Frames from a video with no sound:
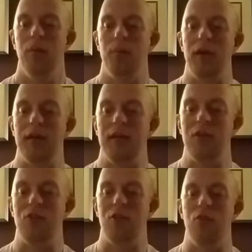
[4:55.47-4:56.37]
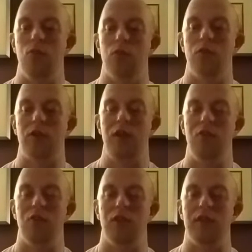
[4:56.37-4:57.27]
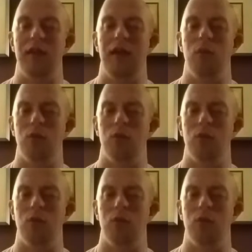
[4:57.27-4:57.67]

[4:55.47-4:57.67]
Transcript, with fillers: but he says in worst cases like that,